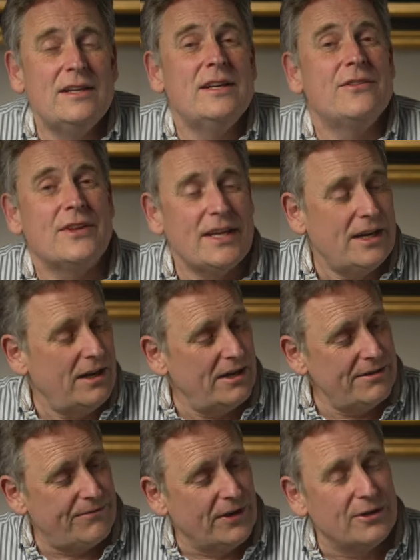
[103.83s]
The
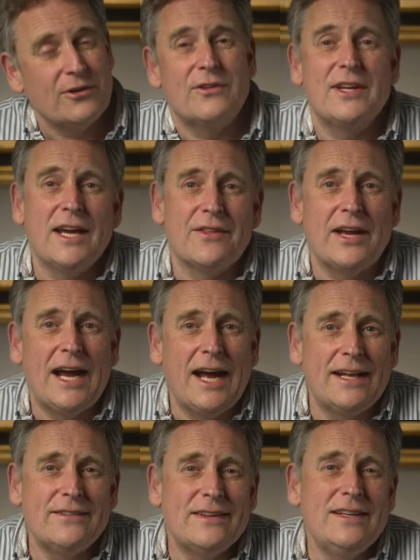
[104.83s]
iPhone, on the other
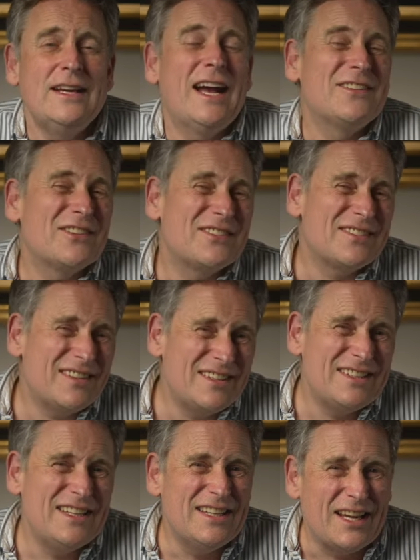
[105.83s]
hand, has a
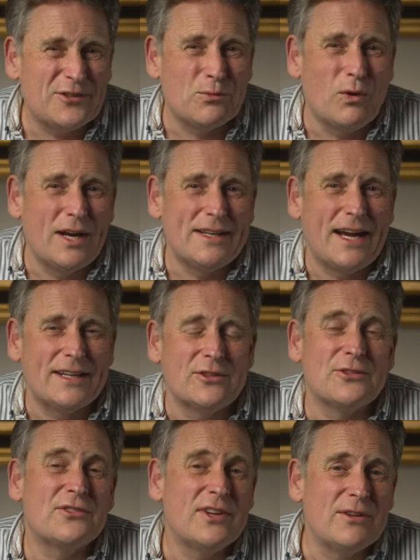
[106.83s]
slightly less
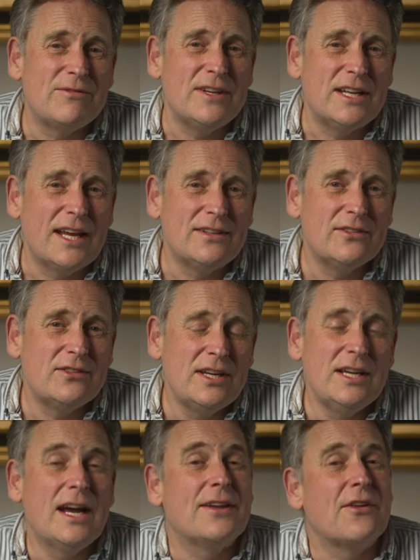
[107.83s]
wide-angle selfie lens
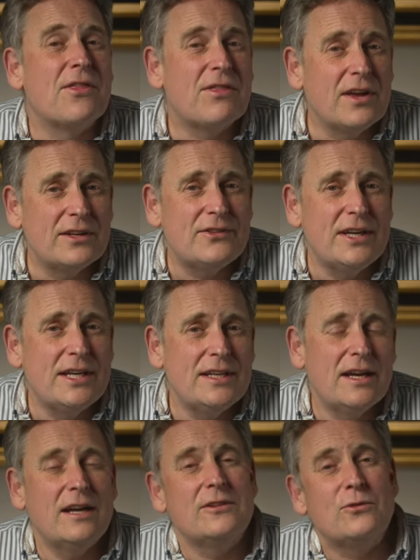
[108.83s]
and a
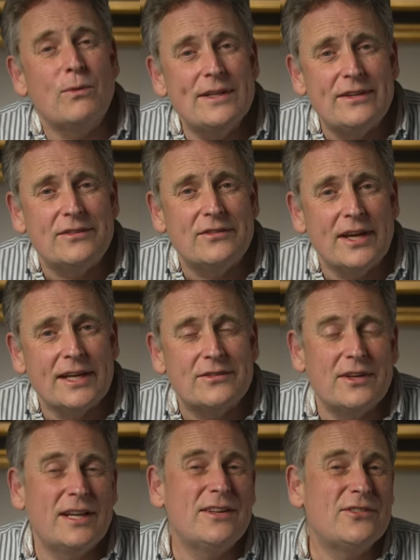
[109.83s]
13, a
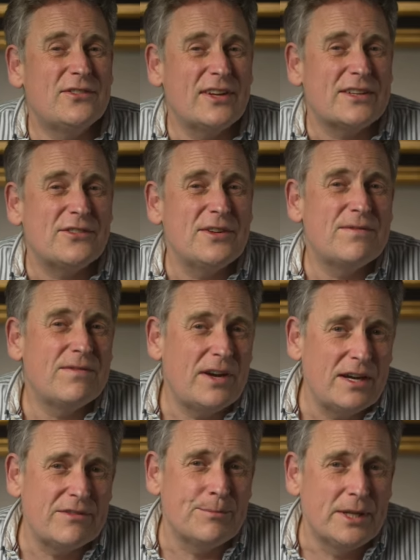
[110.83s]
26 and a
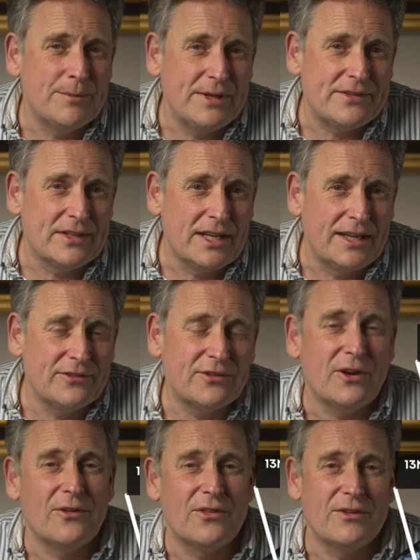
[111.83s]
65mm lens
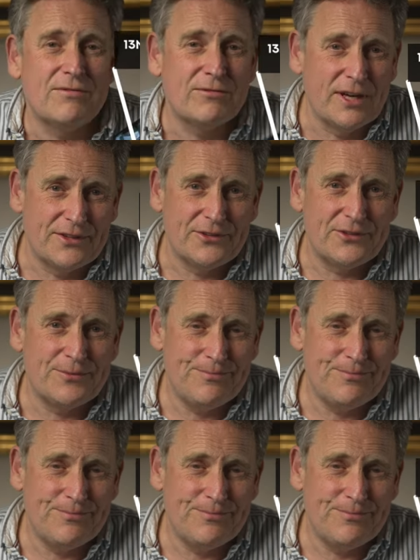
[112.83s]
on the front.